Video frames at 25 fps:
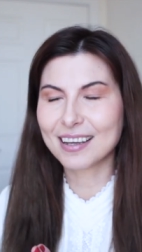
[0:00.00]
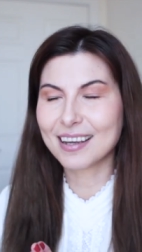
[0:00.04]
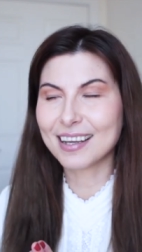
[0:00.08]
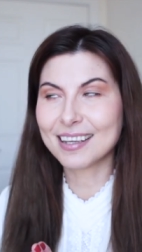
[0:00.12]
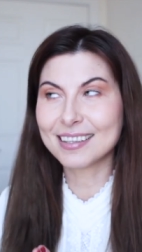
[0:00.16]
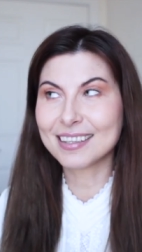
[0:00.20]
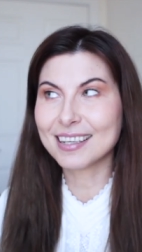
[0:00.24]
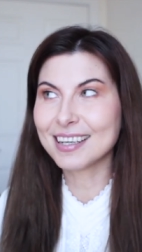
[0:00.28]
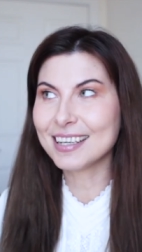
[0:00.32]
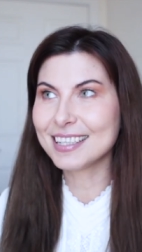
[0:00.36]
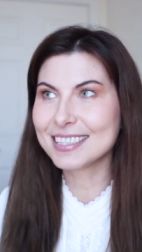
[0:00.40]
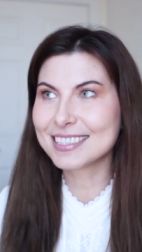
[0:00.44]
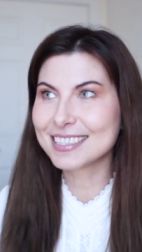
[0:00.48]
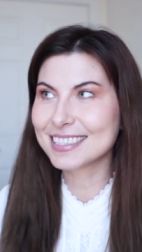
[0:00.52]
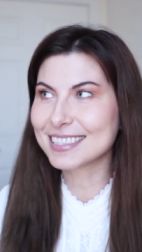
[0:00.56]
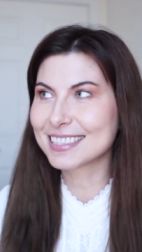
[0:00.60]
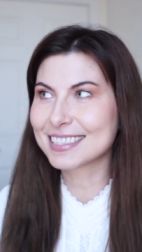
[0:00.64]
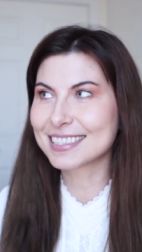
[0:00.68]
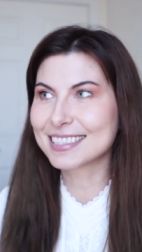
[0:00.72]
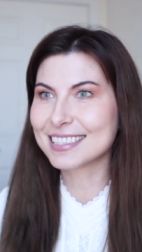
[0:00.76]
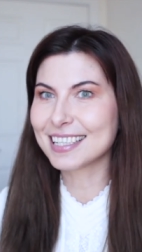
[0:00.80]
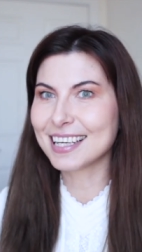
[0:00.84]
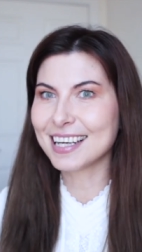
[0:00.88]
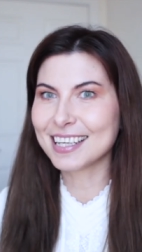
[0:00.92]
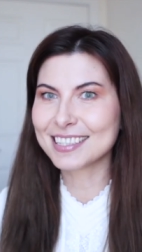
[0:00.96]
and I
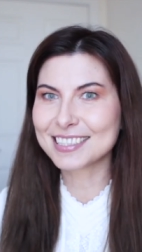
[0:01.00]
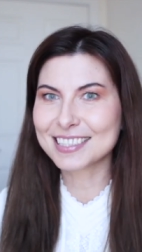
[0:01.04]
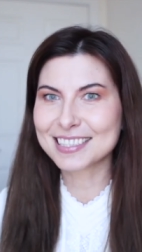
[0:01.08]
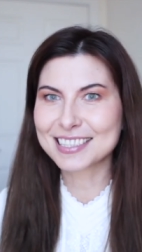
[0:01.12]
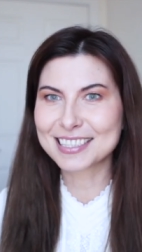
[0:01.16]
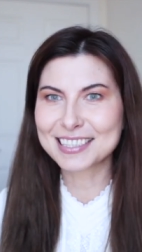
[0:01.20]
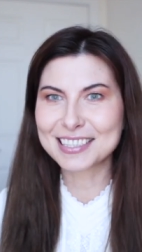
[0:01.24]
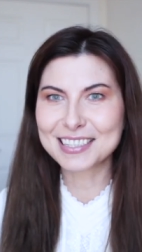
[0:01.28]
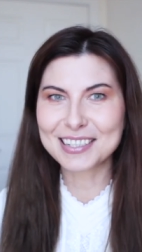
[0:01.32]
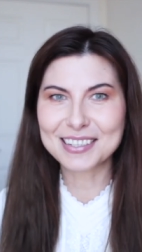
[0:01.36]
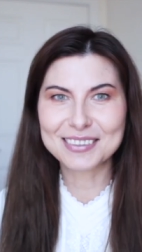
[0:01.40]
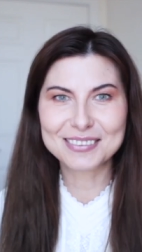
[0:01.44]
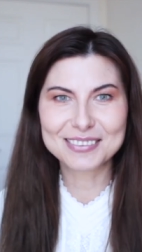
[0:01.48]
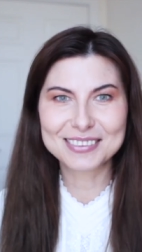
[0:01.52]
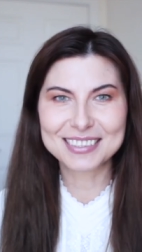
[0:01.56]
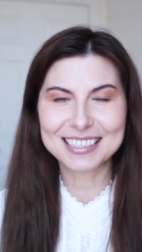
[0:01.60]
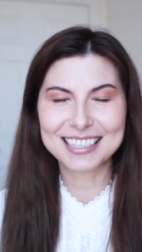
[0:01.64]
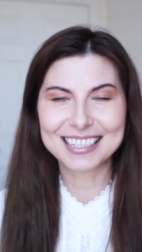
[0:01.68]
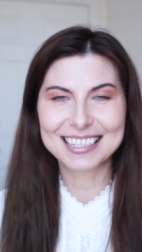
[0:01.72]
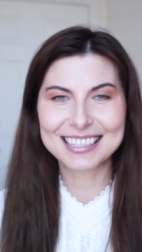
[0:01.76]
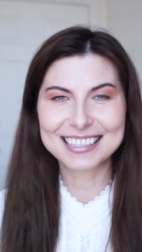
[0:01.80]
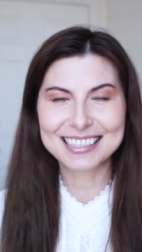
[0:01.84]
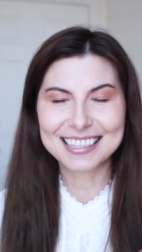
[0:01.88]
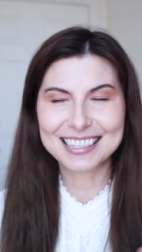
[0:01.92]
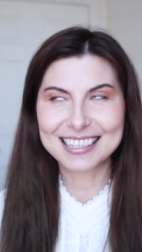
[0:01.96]
just I just loved
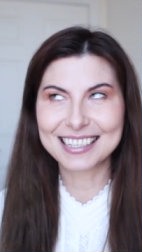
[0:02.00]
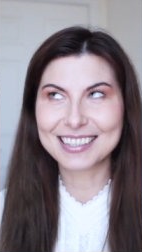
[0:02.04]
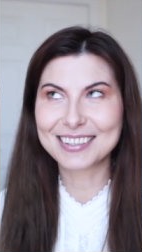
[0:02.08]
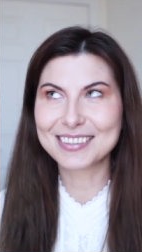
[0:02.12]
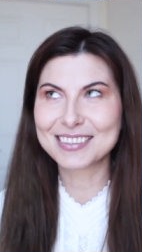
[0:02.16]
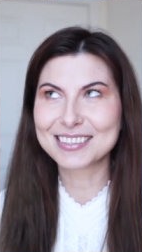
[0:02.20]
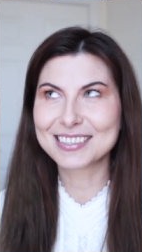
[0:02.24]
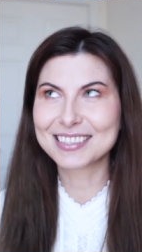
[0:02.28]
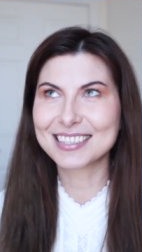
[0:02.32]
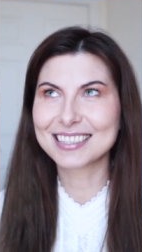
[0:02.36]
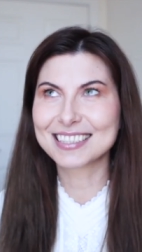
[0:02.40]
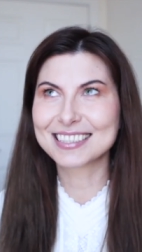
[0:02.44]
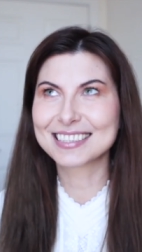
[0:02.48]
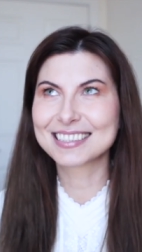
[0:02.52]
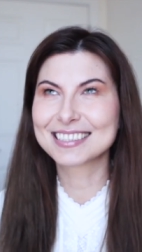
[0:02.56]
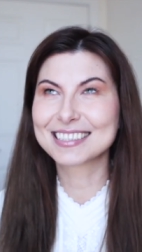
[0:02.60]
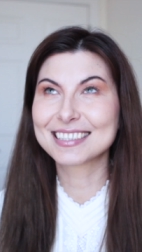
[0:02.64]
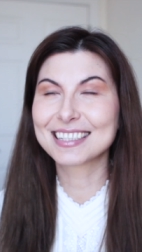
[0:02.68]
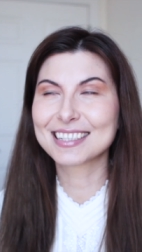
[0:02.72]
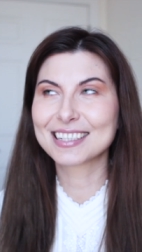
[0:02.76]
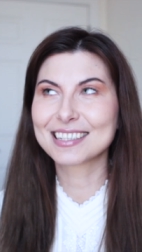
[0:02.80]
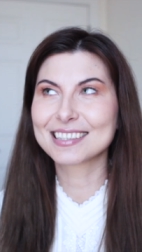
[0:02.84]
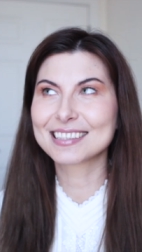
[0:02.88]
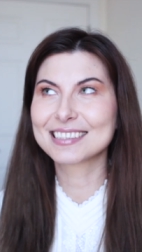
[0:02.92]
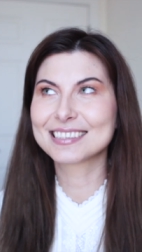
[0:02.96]
it, and I was
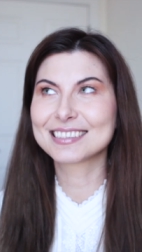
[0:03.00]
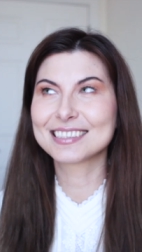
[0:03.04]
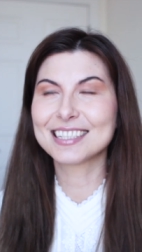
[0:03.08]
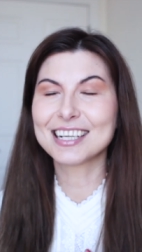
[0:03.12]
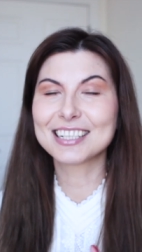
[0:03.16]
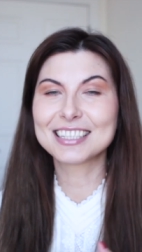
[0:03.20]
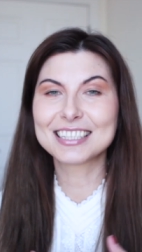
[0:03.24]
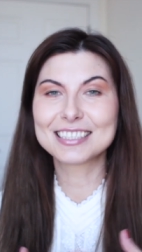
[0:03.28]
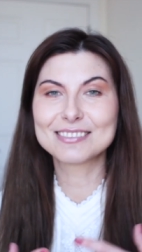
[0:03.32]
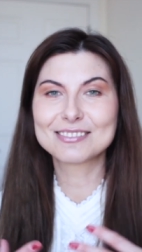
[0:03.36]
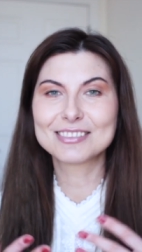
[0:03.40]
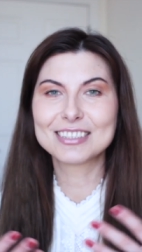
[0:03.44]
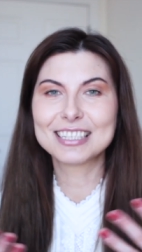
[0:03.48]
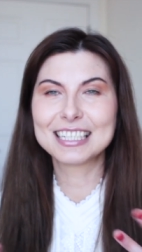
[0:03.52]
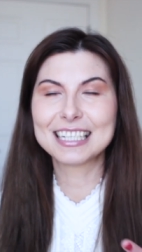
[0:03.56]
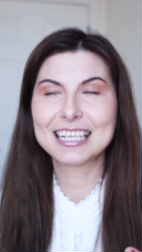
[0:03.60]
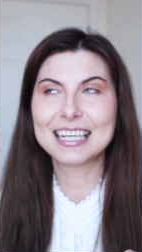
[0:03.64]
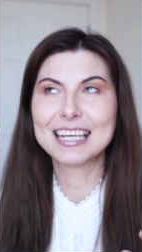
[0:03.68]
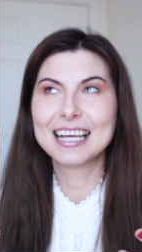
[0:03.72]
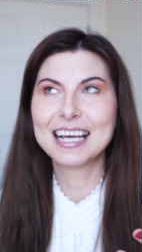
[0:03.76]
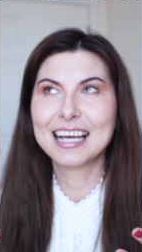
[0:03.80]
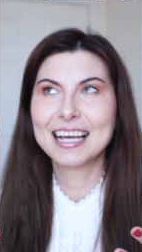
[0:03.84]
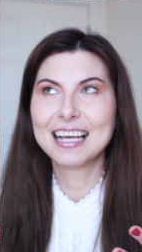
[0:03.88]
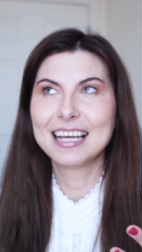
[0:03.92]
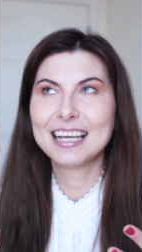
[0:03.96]
just started really